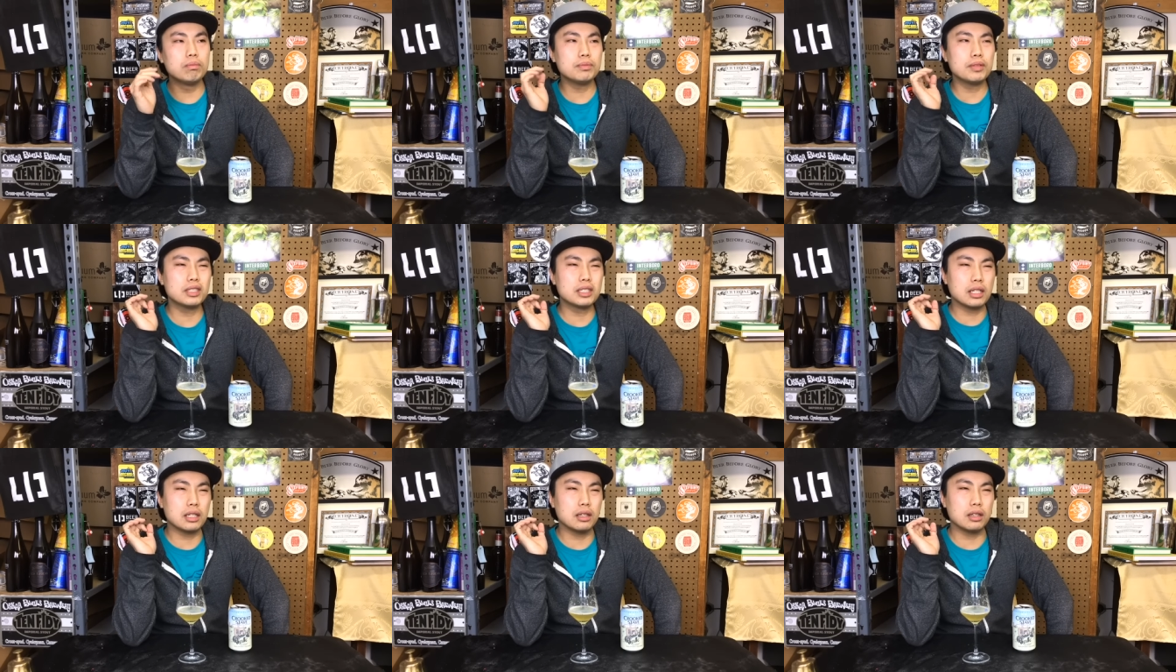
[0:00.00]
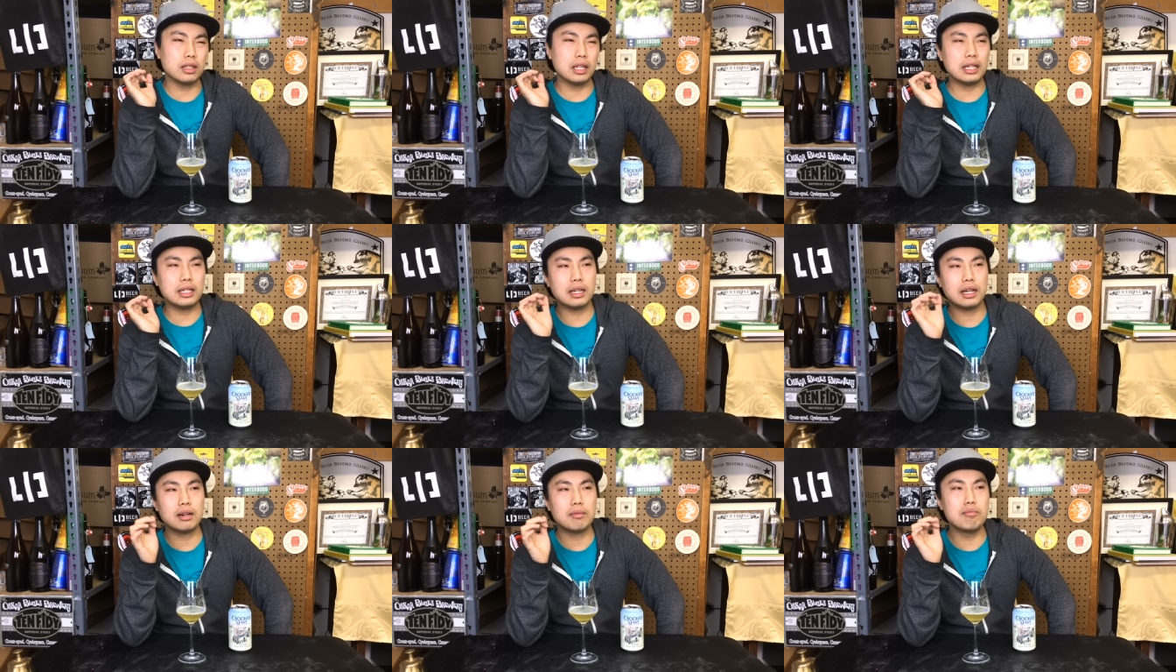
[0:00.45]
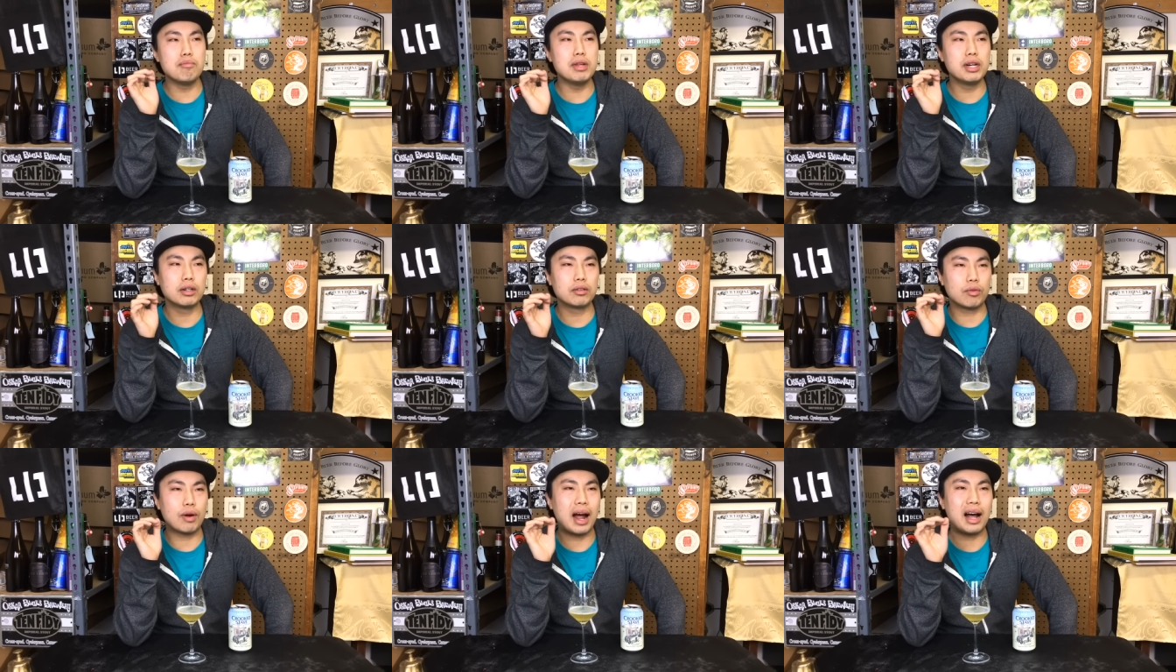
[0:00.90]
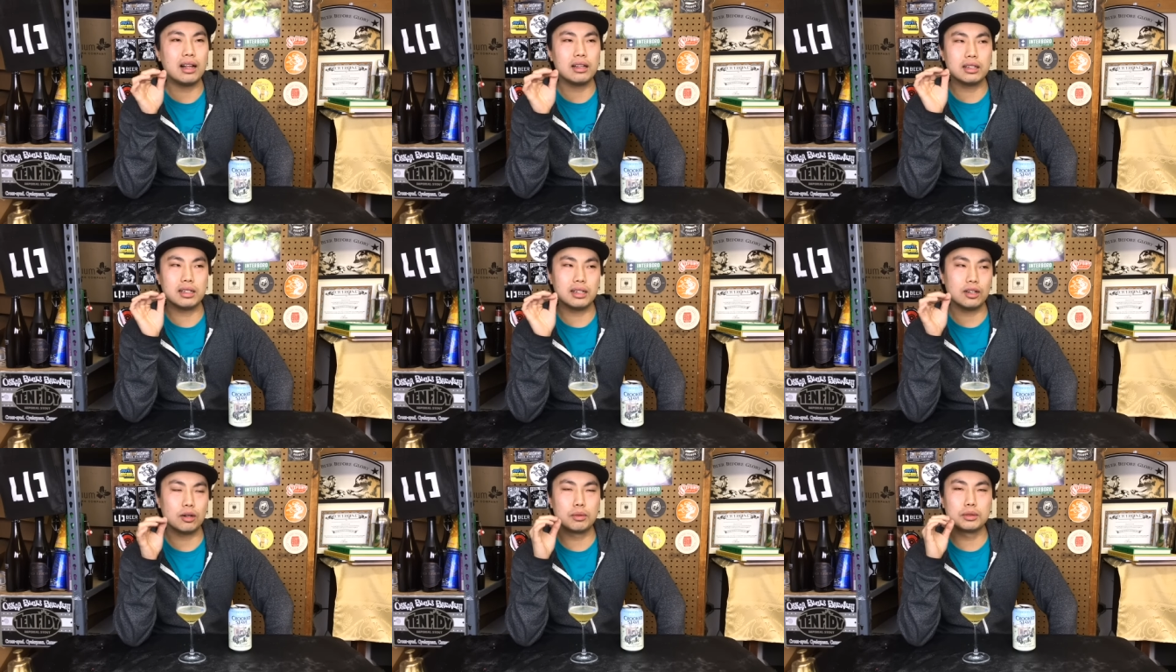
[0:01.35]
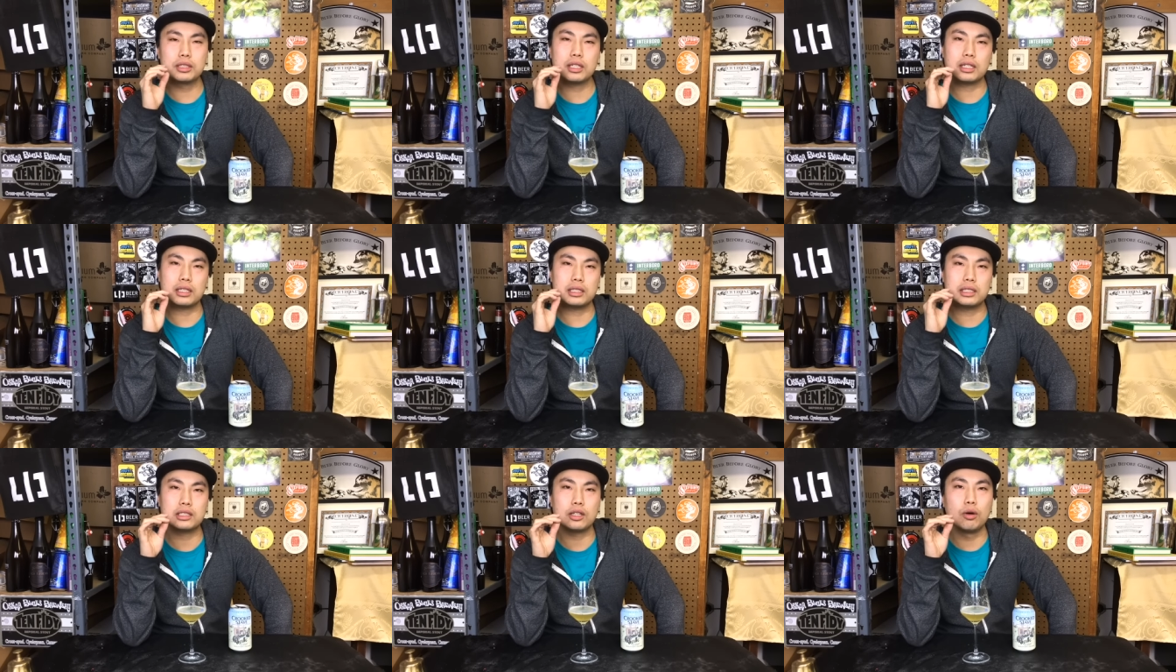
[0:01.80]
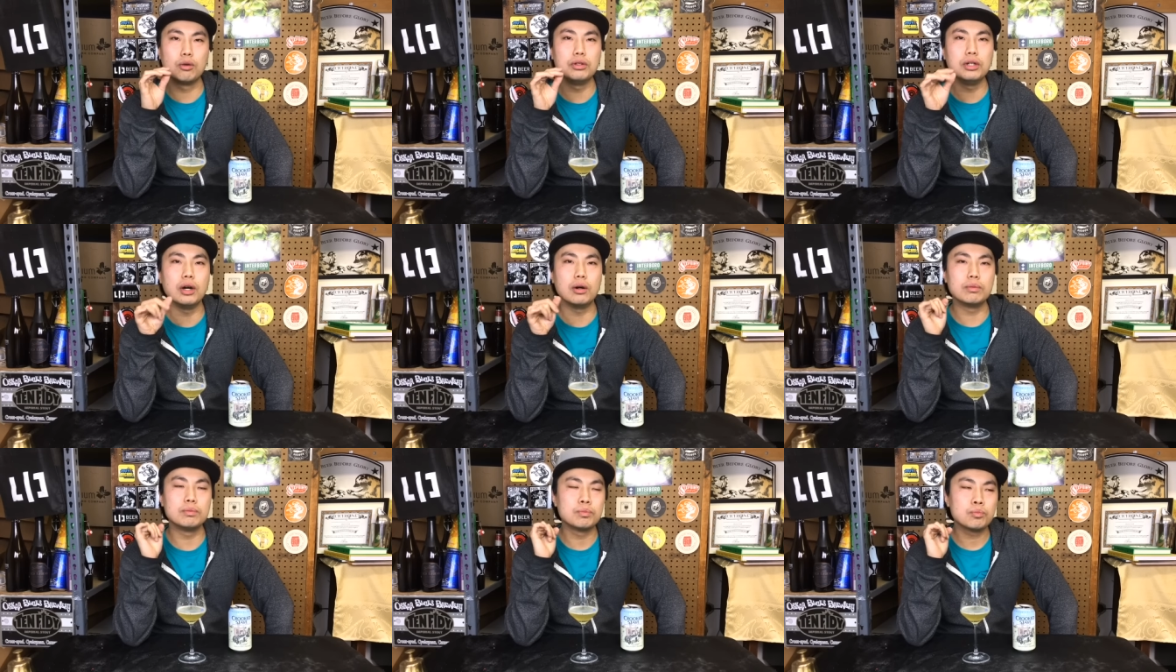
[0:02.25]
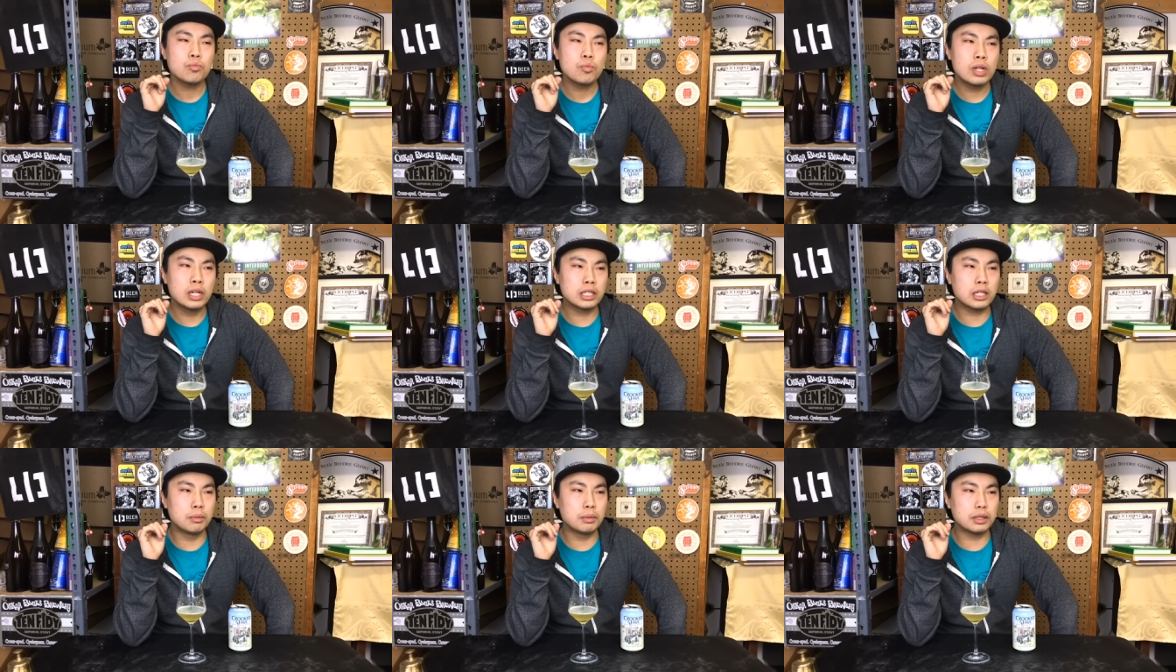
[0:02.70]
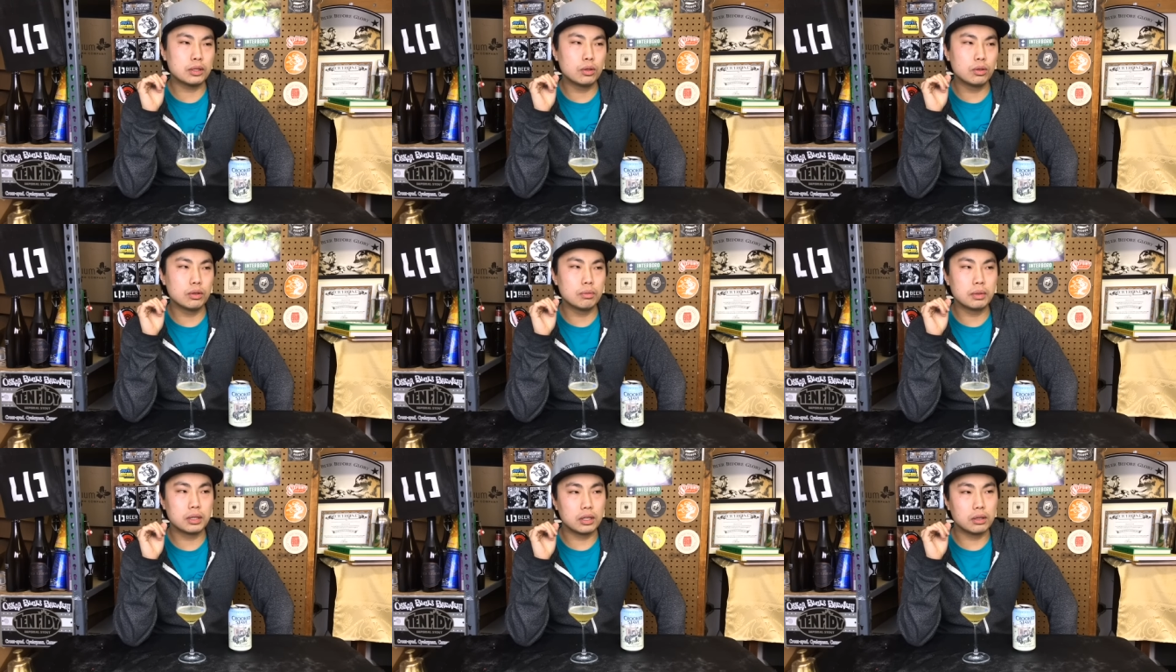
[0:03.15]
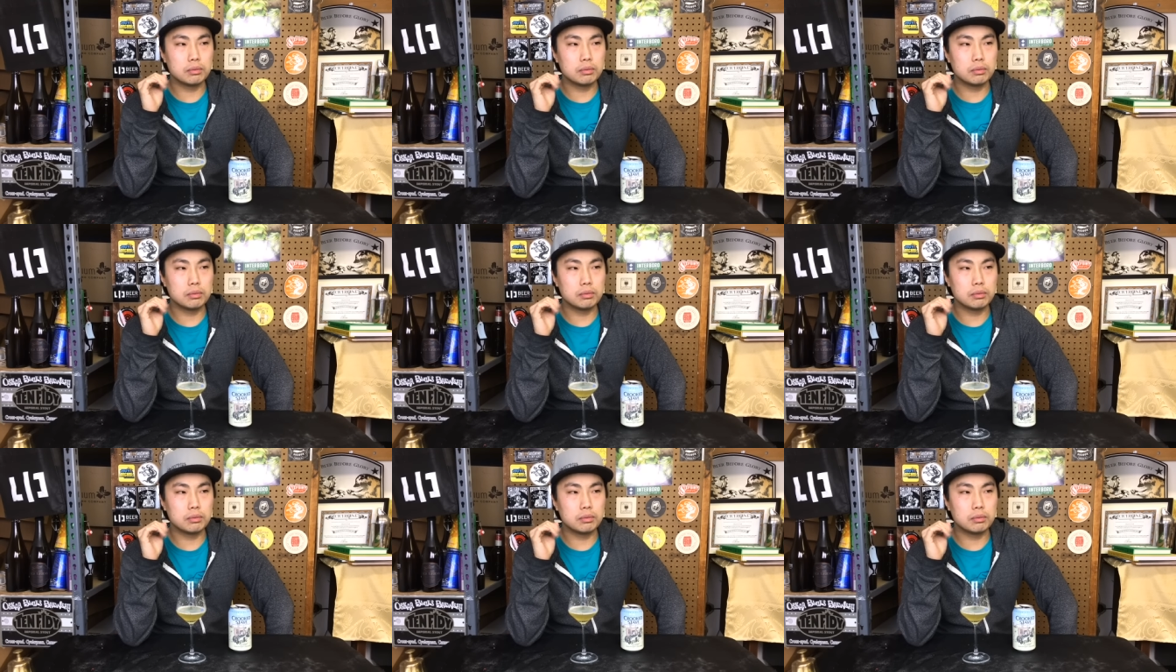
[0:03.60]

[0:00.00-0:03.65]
there's a light kind of minerality, almost like a stone note coming through in the middle.